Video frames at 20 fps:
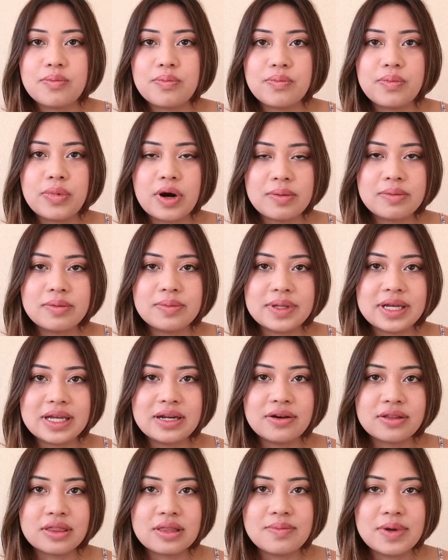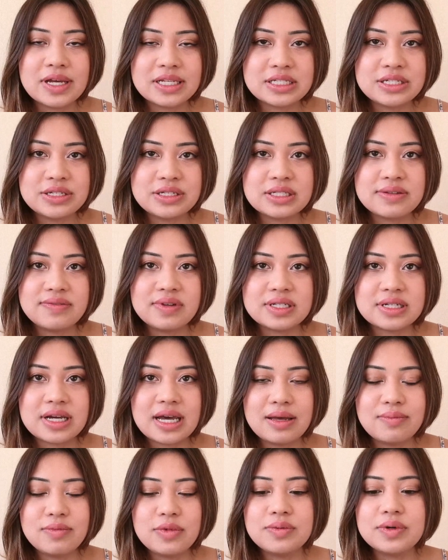probably not the best use of your
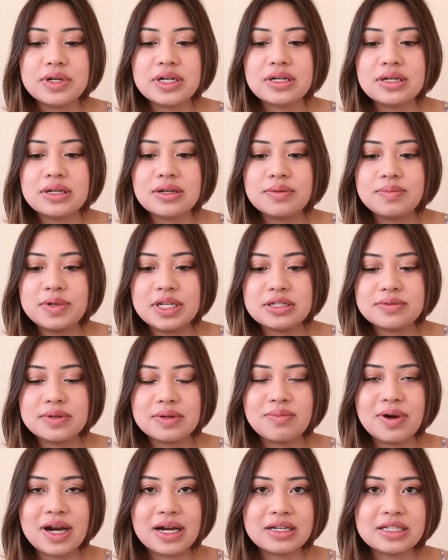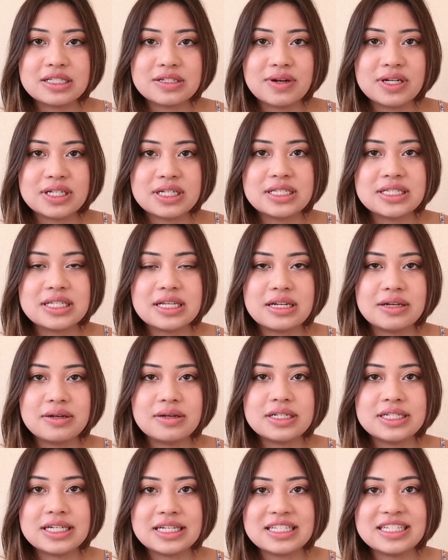time. You want to be doing practice questions that
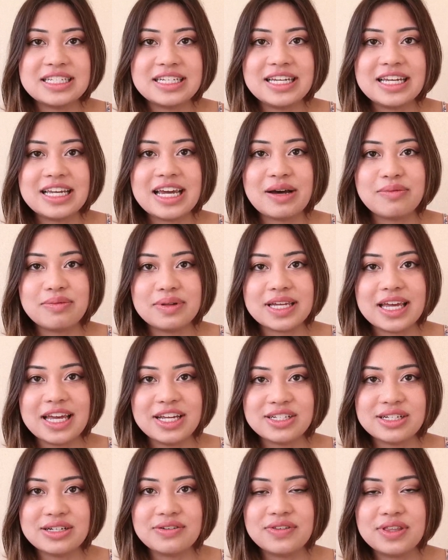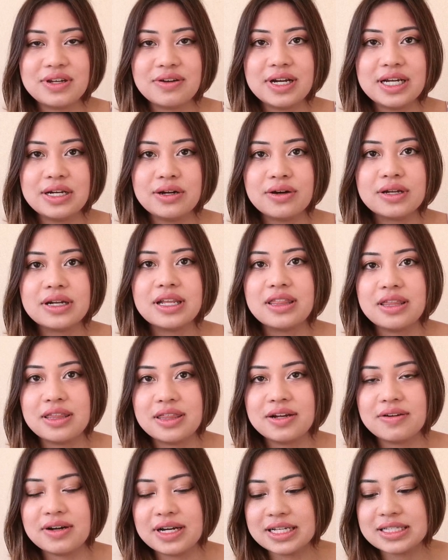are testing application of theory, not the
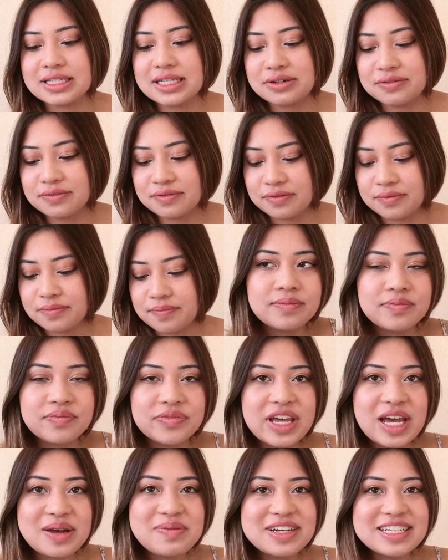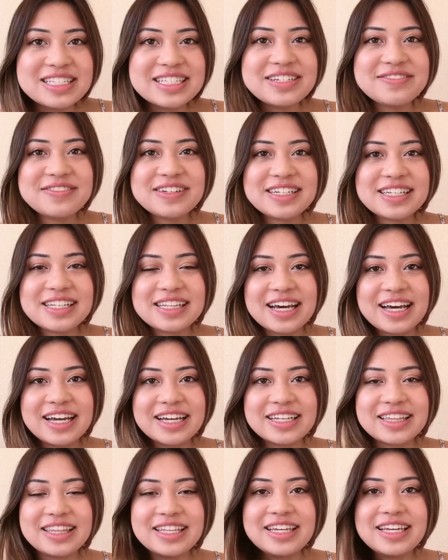theory itself. I personally really
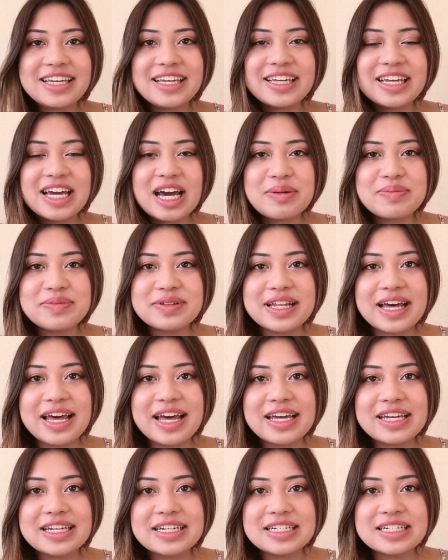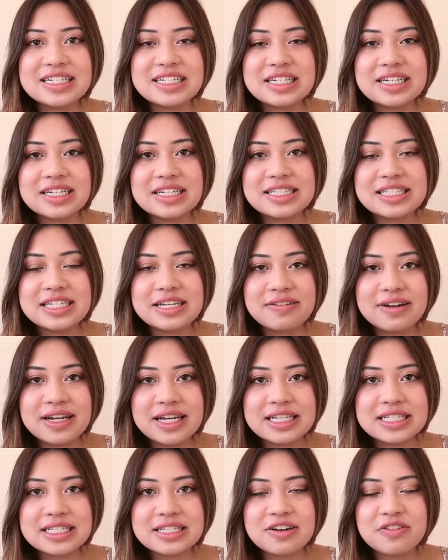like the Kaplan
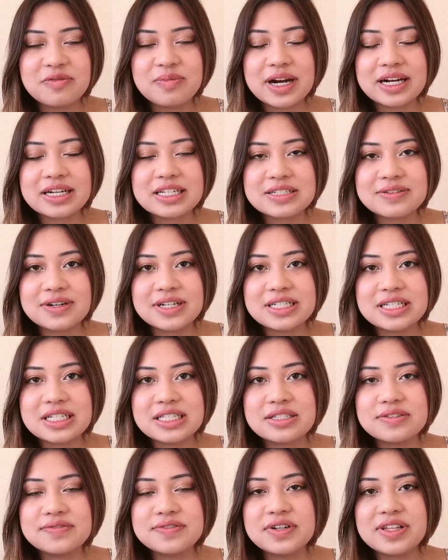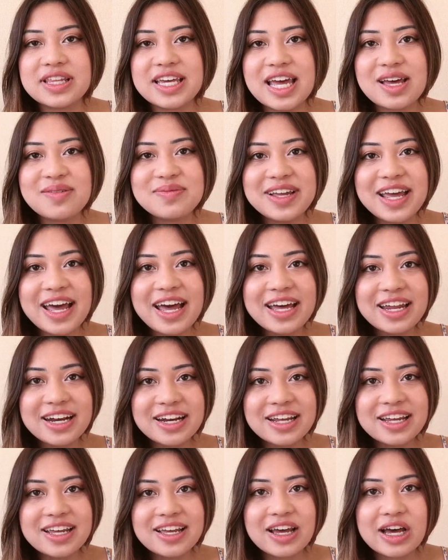series of practice questions for the MCAT.
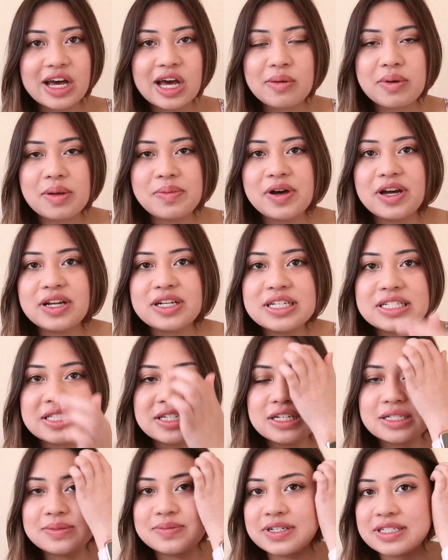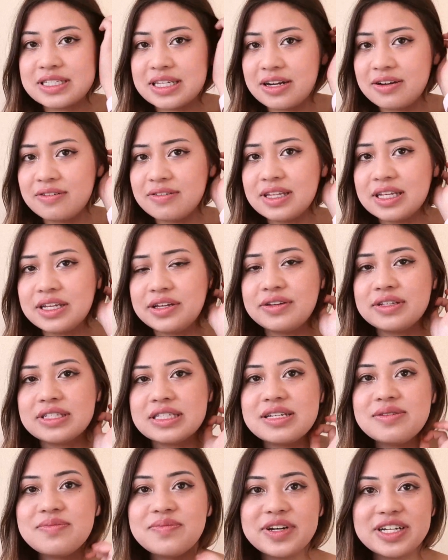I purchased those books. I don't really use
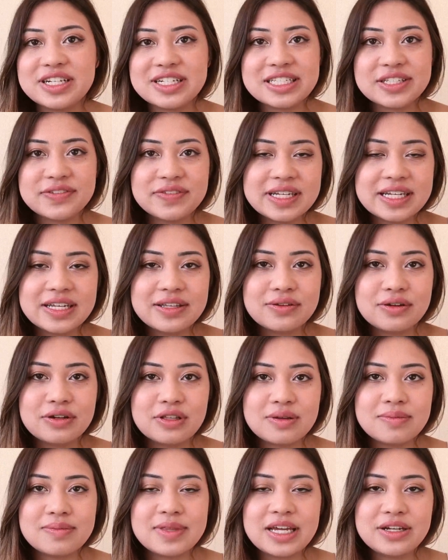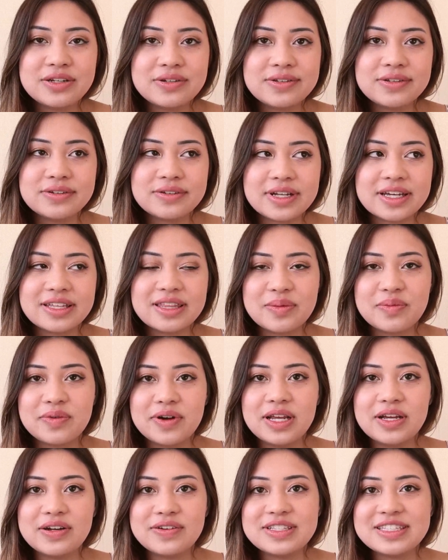them, but just flicking through them, they do look like they're
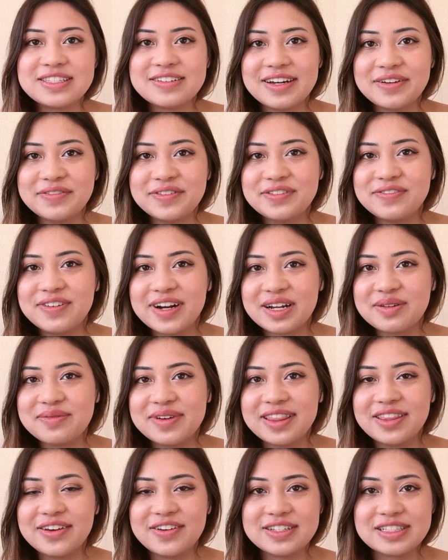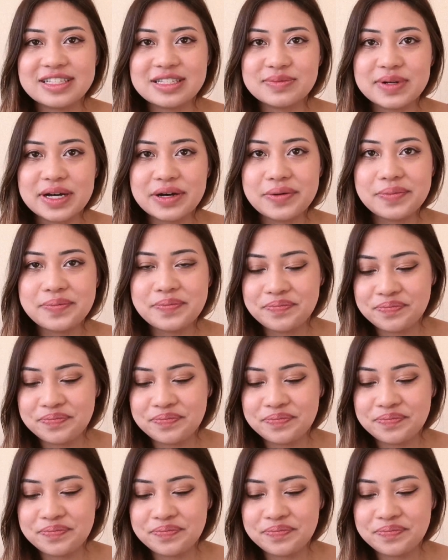pretty good, so I would recommend those as well.